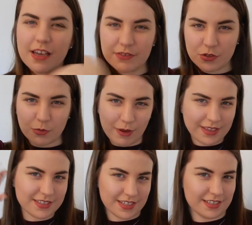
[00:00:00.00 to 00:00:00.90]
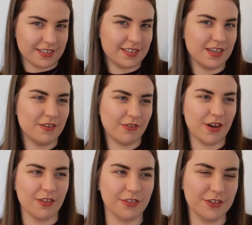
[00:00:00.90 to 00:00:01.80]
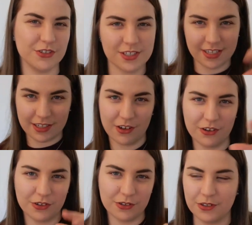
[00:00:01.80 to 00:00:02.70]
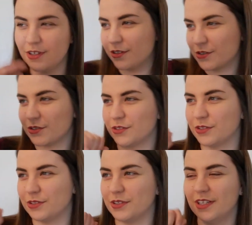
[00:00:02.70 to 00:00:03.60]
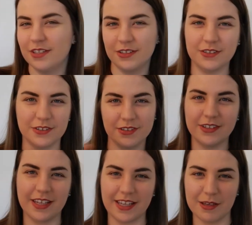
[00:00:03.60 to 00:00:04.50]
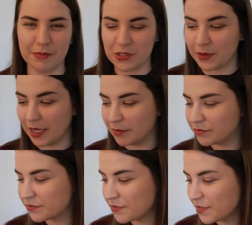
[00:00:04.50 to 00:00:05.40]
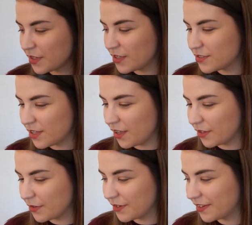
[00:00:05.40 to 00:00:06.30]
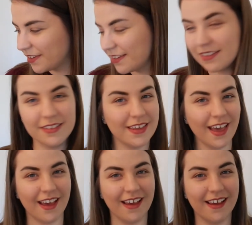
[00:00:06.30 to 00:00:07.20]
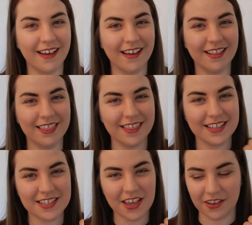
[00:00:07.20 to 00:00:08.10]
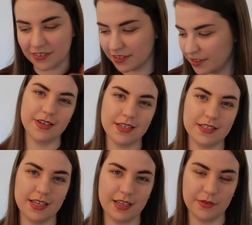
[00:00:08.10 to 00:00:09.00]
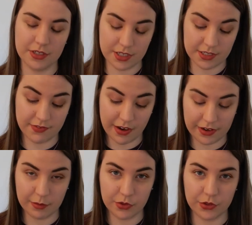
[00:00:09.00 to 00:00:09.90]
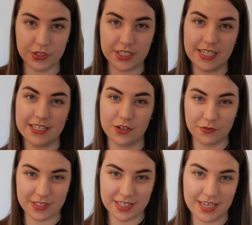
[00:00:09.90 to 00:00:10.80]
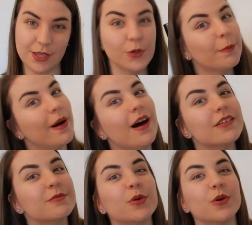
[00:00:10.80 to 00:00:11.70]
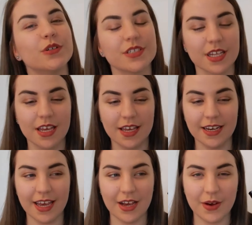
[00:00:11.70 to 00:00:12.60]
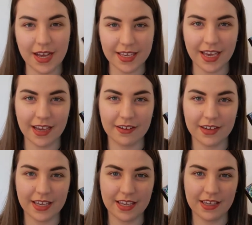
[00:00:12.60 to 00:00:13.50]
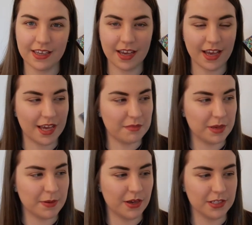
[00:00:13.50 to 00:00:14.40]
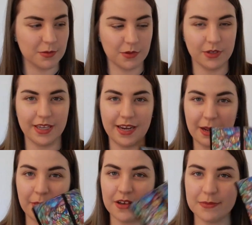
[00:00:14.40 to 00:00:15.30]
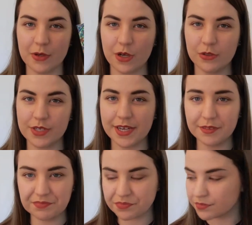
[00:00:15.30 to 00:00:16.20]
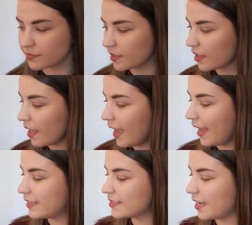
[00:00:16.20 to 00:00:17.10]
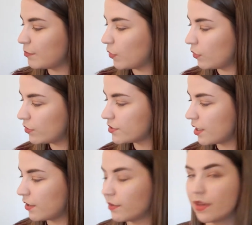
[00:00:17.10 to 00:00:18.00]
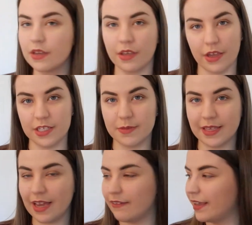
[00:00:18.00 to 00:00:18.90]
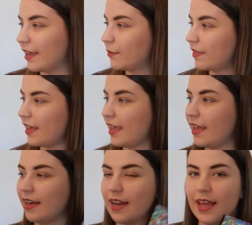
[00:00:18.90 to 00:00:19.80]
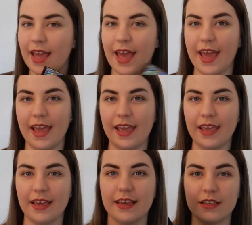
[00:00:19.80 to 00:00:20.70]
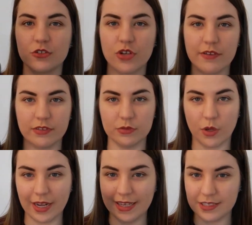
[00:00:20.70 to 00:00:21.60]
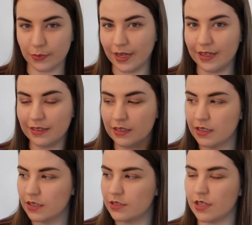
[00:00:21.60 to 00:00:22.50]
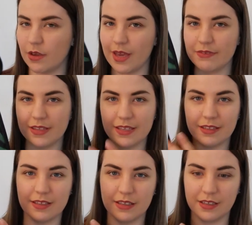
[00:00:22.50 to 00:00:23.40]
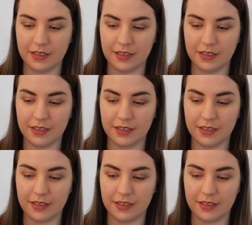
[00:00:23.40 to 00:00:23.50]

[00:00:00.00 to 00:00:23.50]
covers all bases rather than just like long haul or short haul or like in between. So yeah, let's go. The first thing which is very important is obviously your passport. Now I carry my passport in a passport holder and I'm also going to be carrying it within a travel wallet as well. So everything